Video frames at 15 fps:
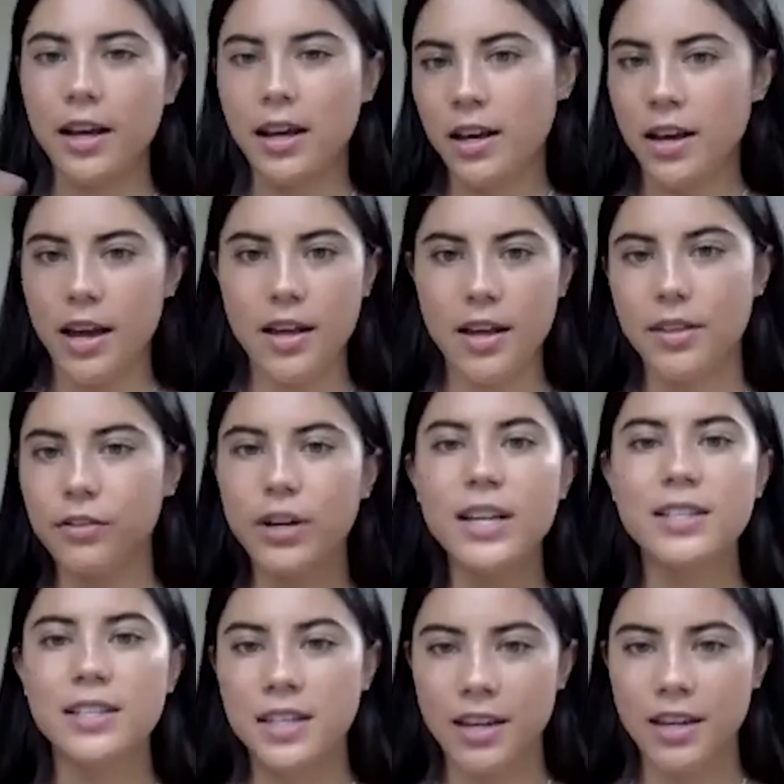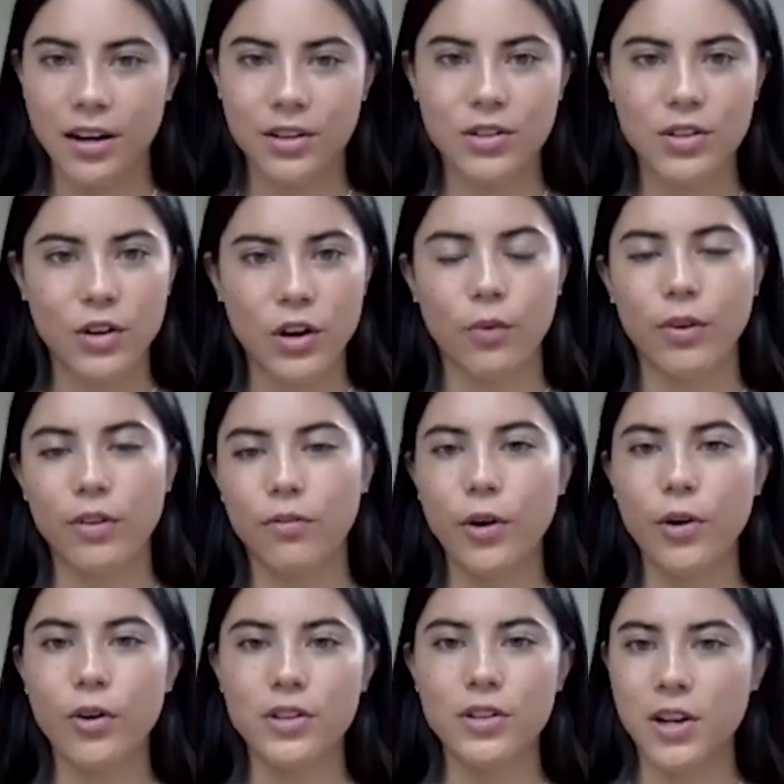in the recent years, you know, we
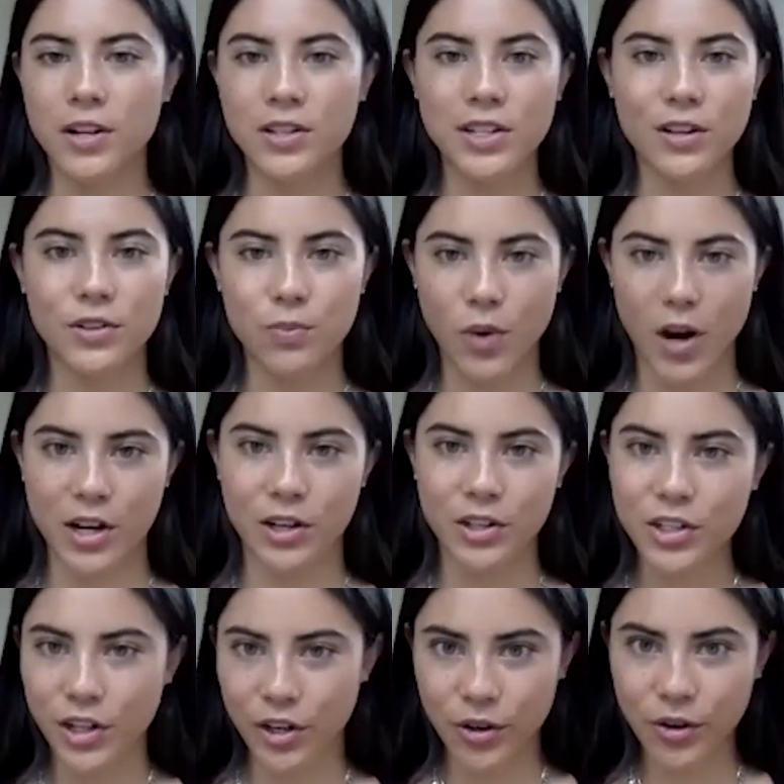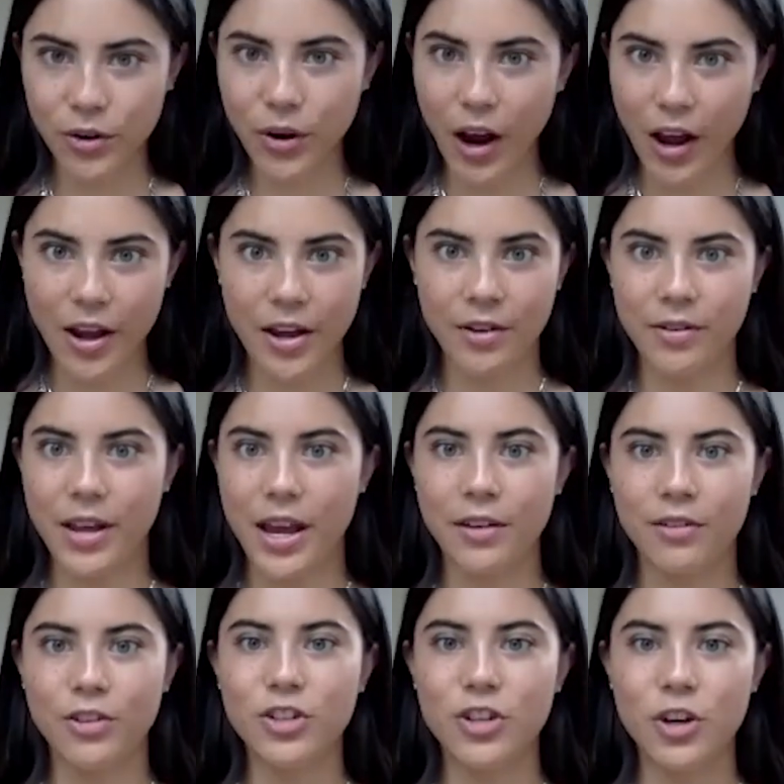focused on tiers 1 and 2 and
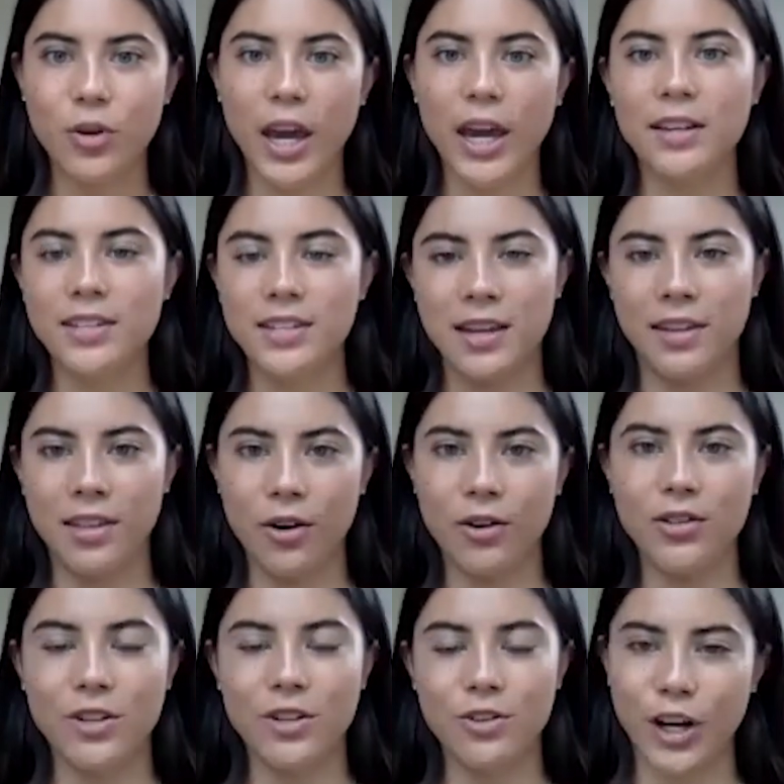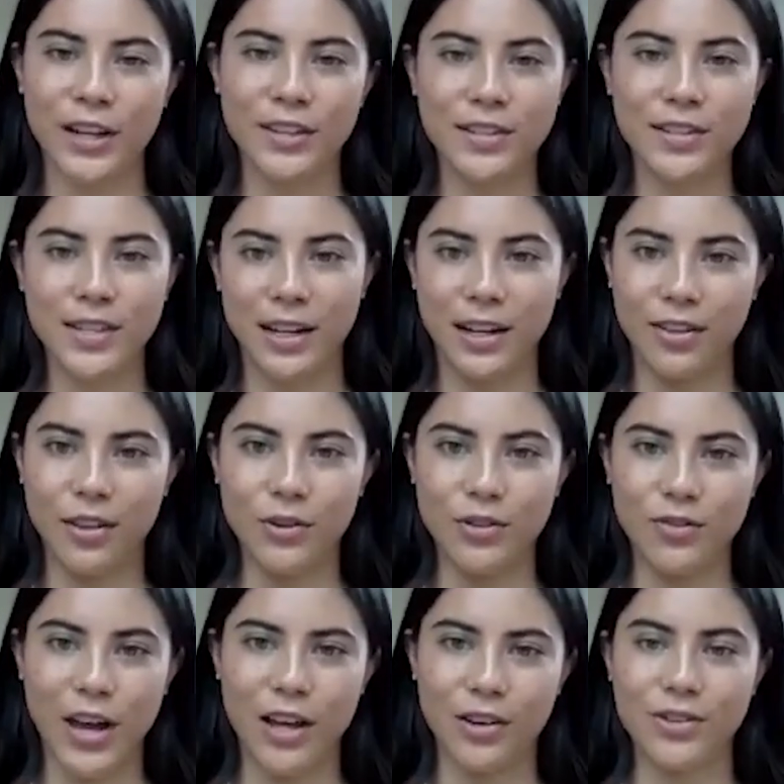showcasing those and translating those
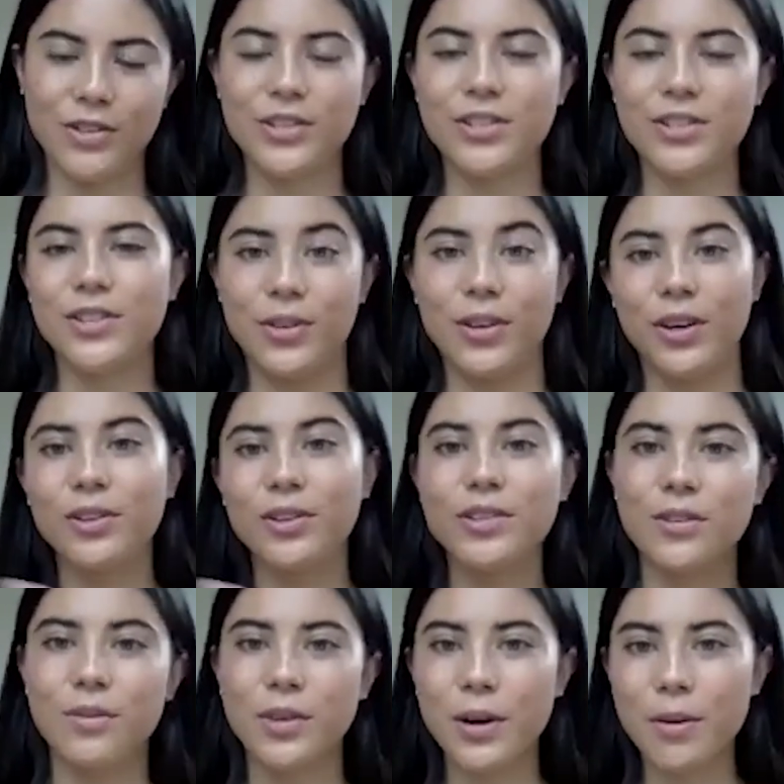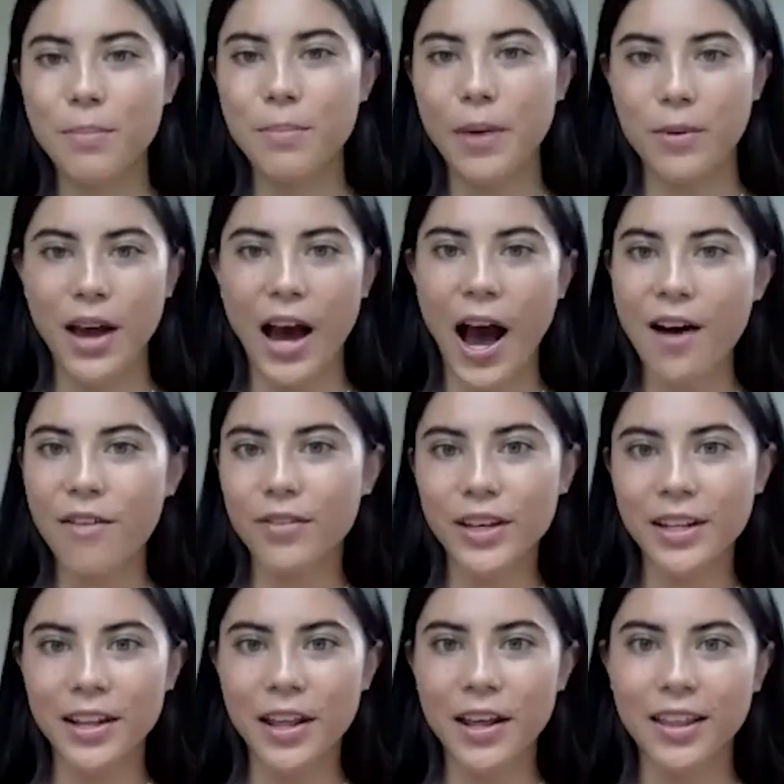values to the consumer, but we
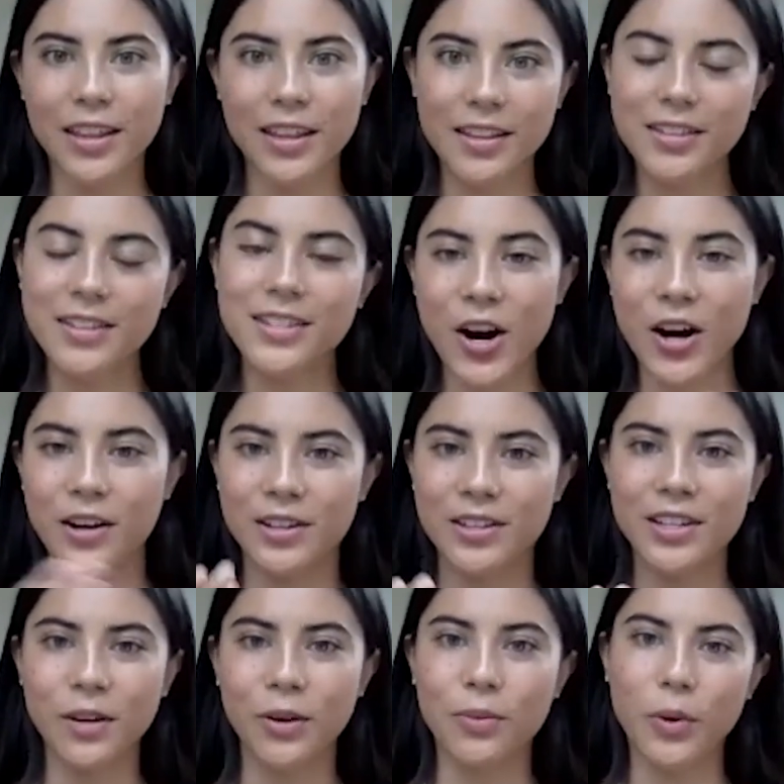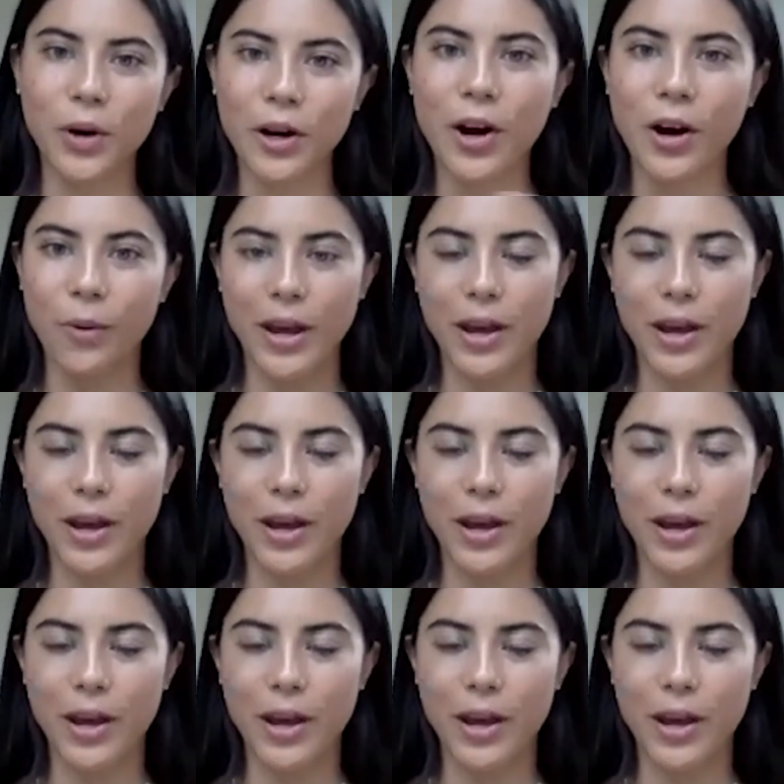haven't started to work our way